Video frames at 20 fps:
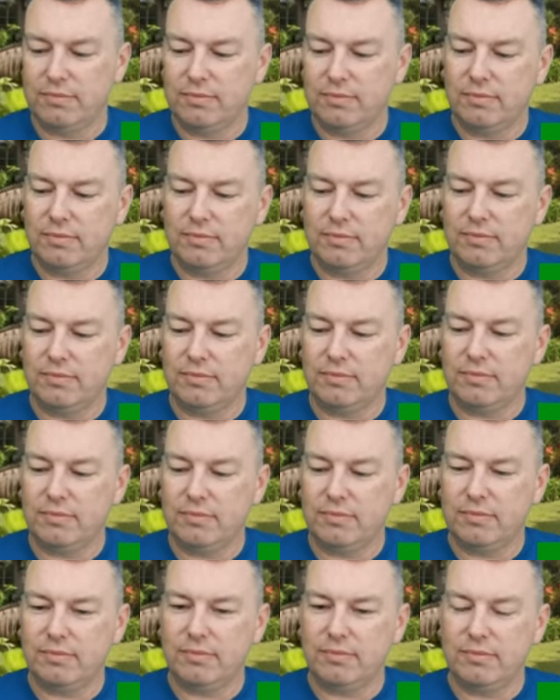
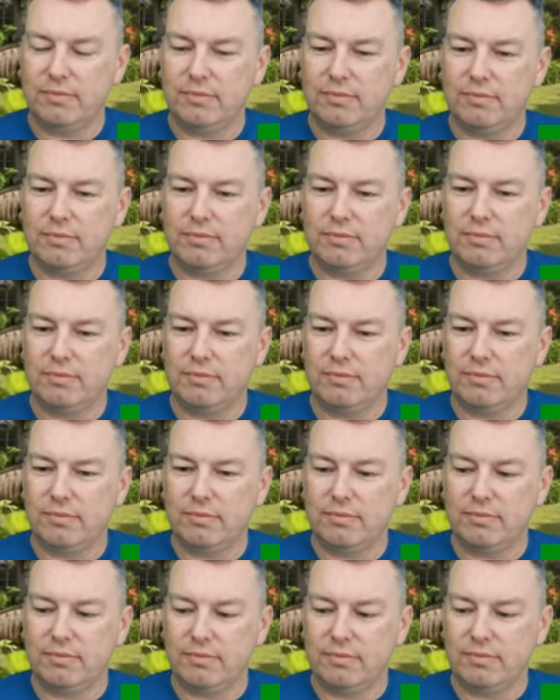
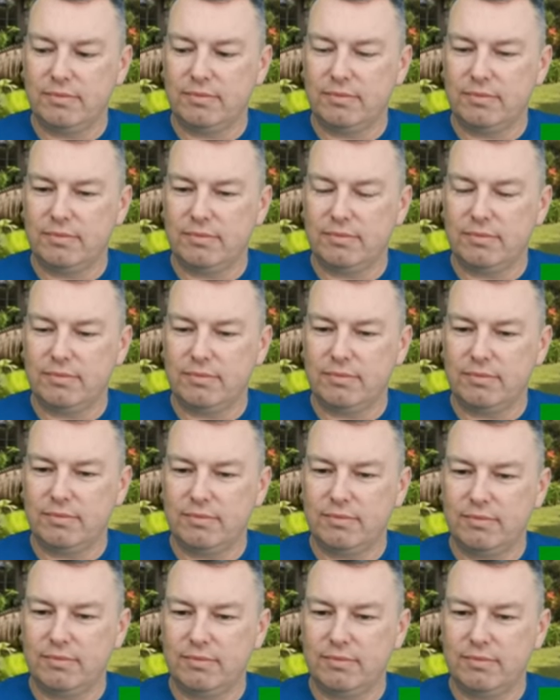
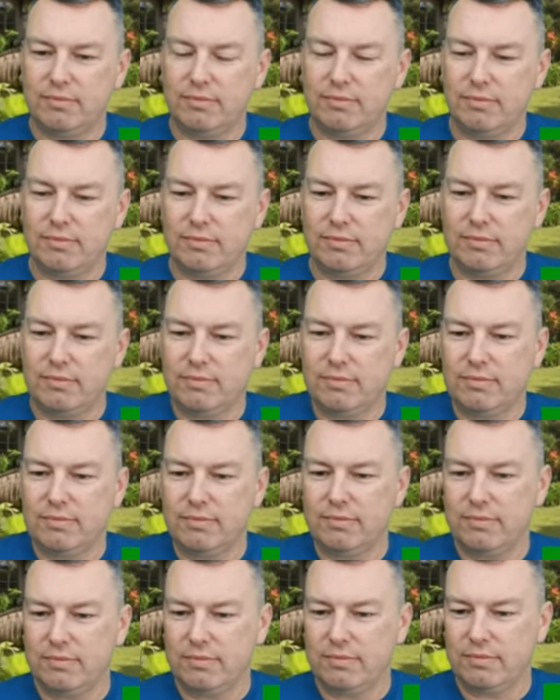
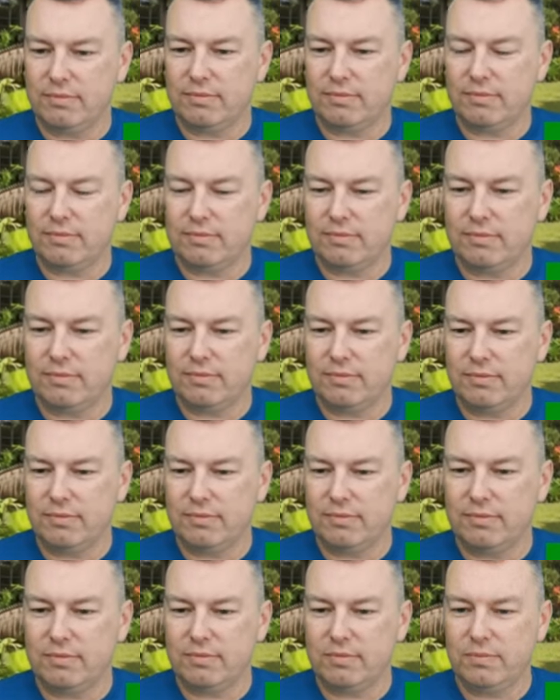
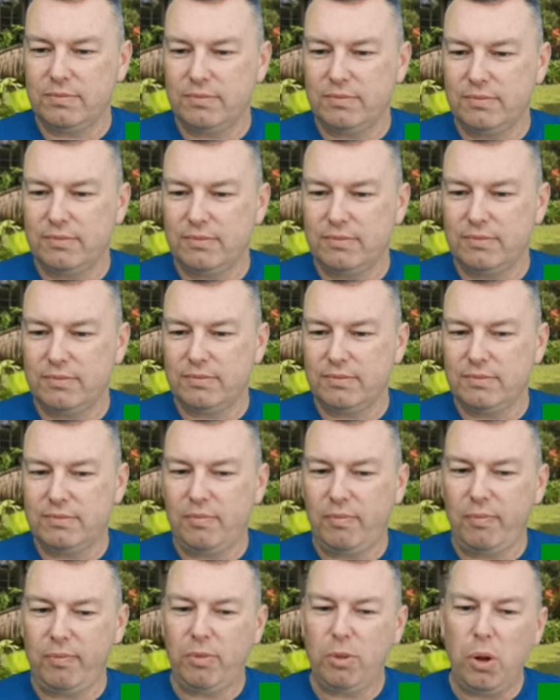
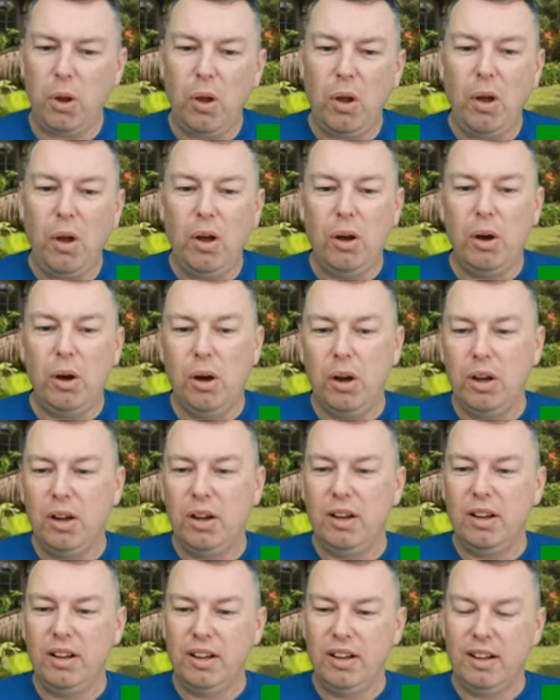
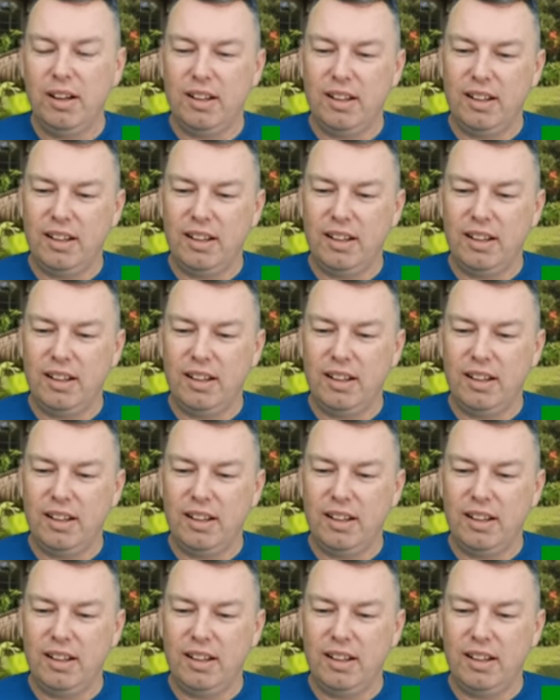The person shown says nothing.